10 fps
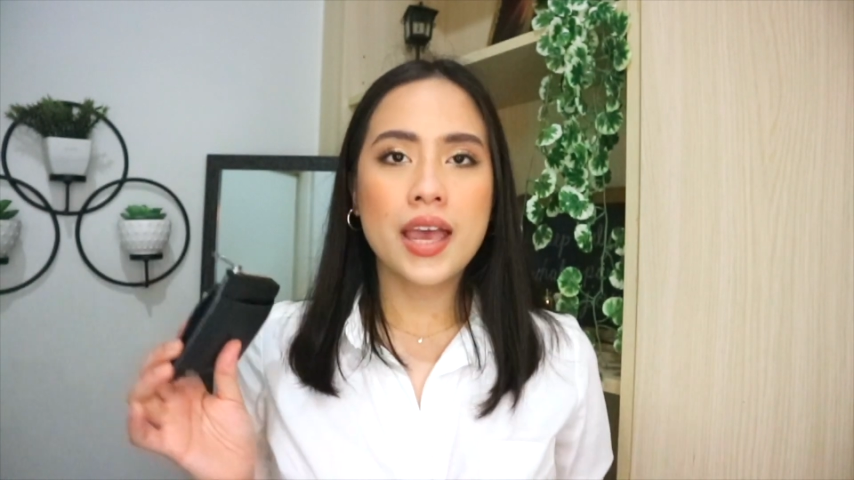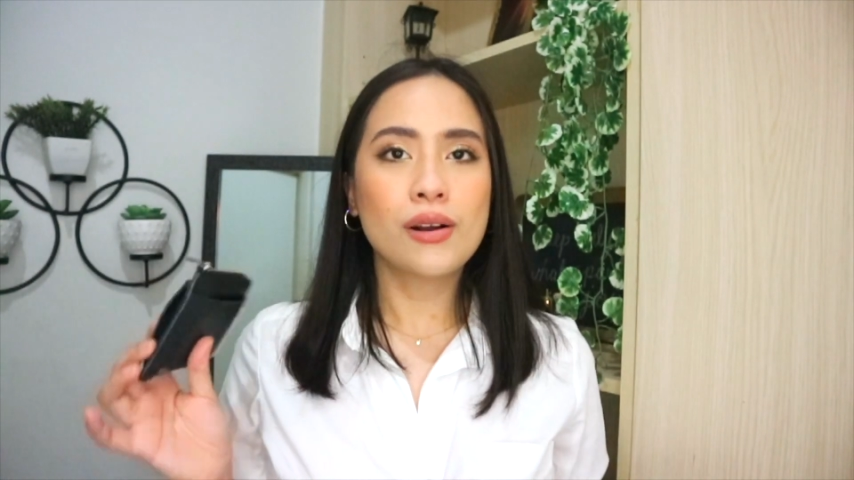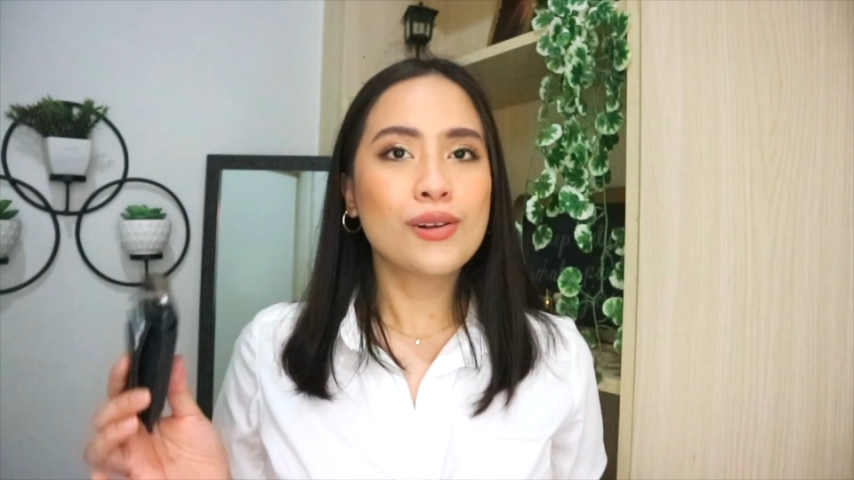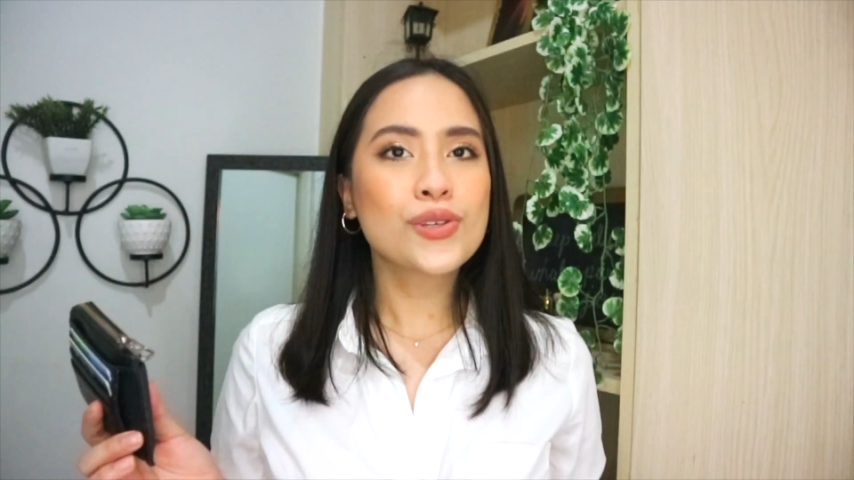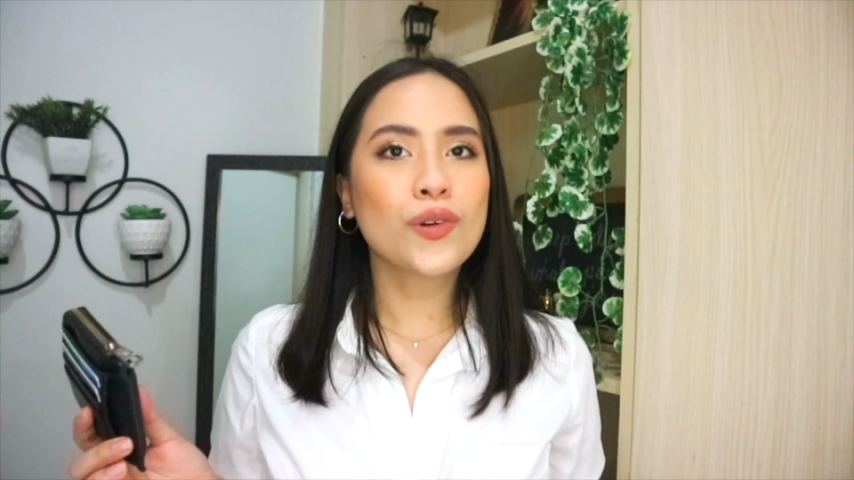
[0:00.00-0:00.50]

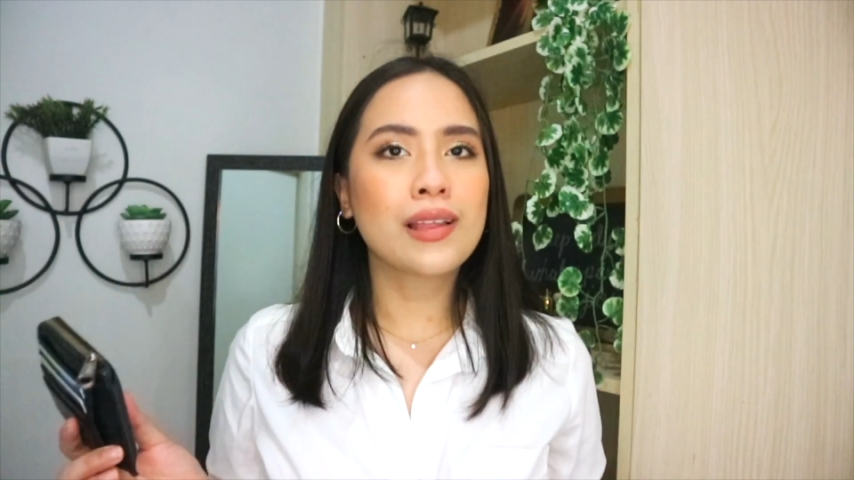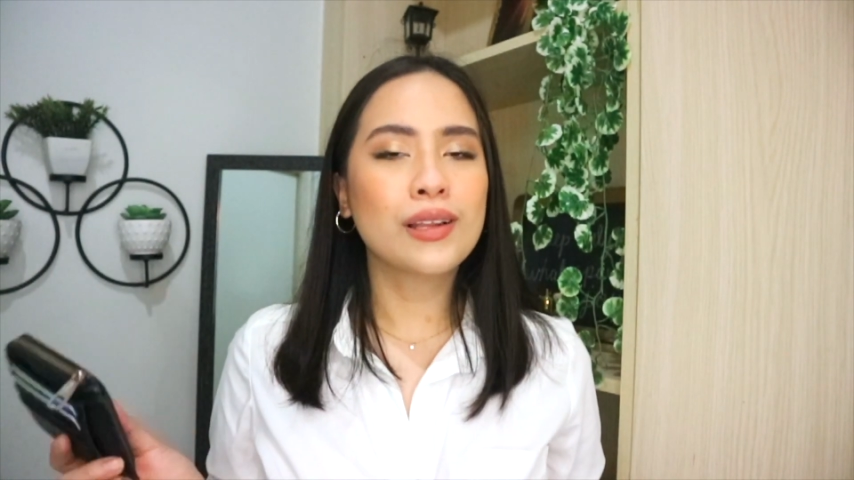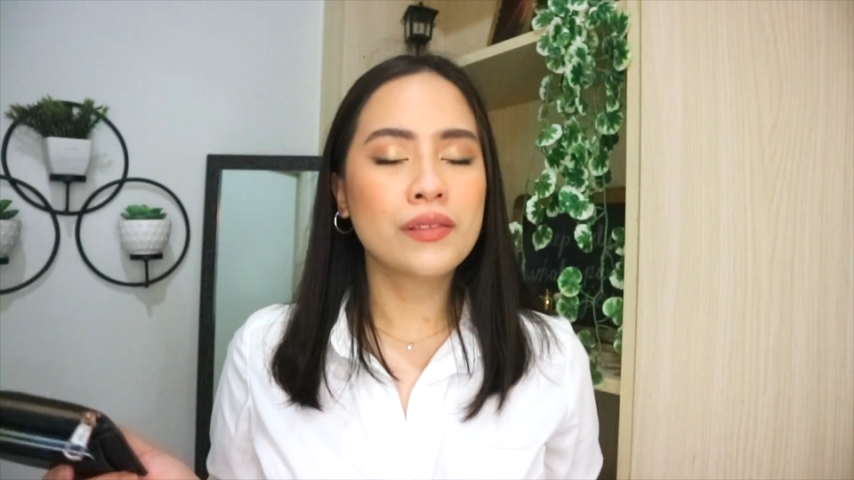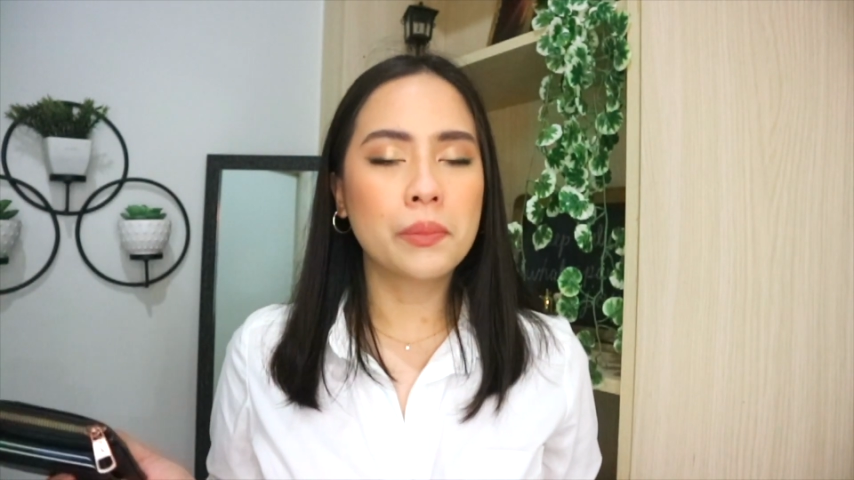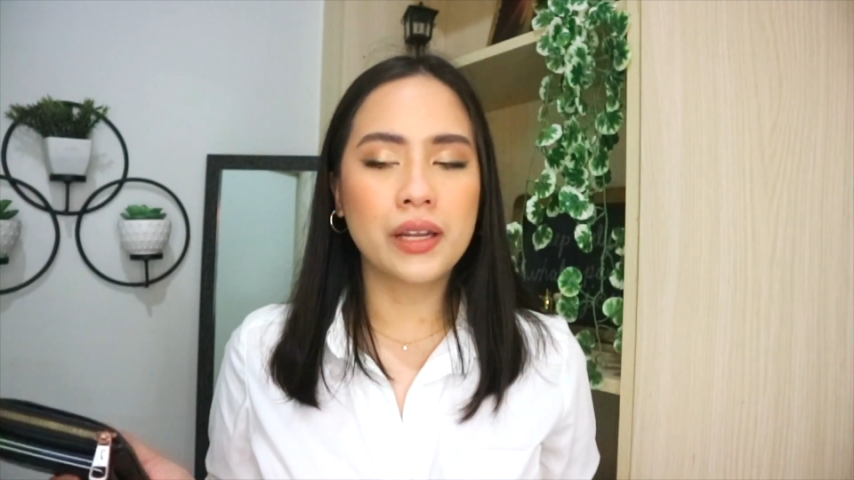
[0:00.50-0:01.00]
And also, I
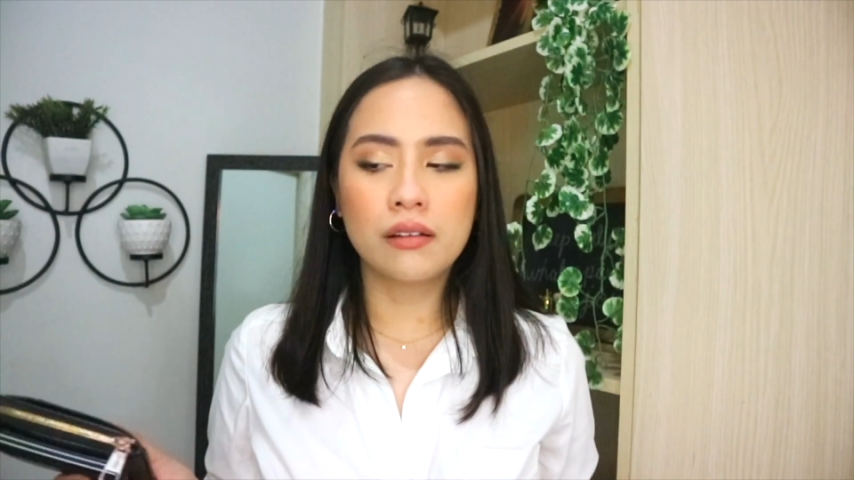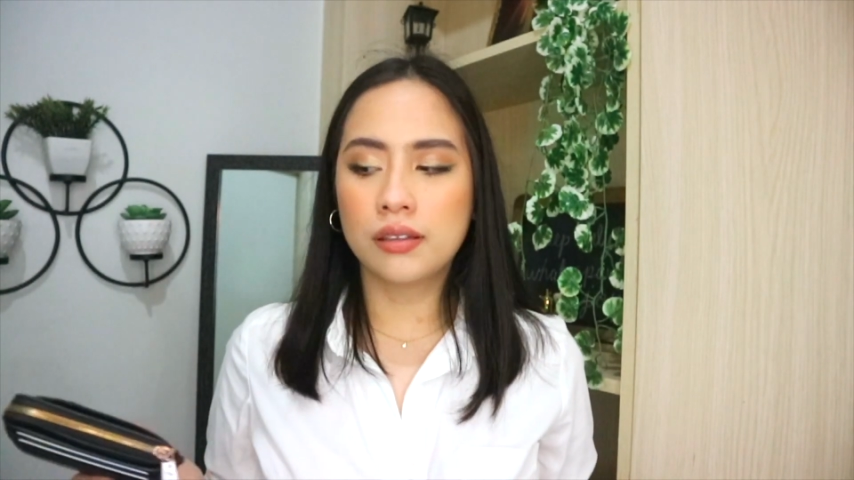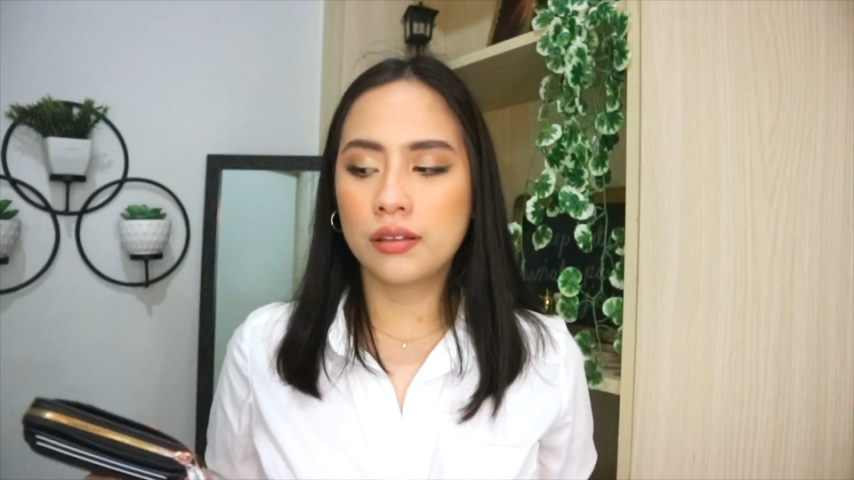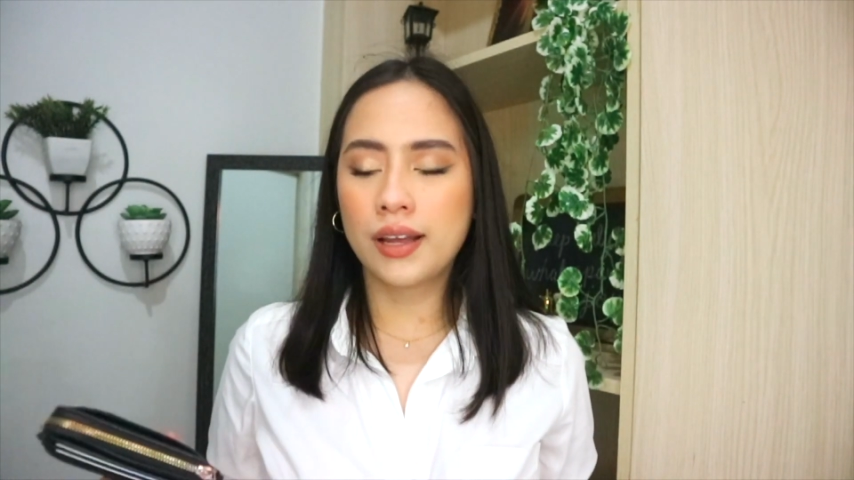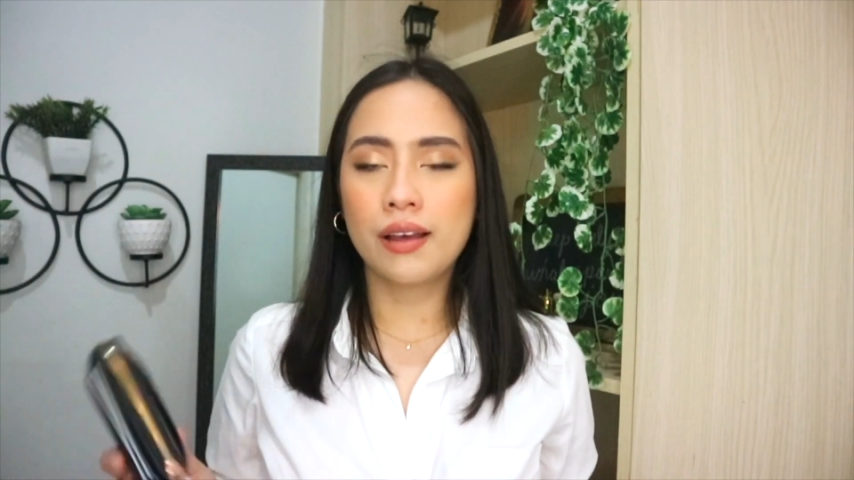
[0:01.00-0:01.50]
love the benefit of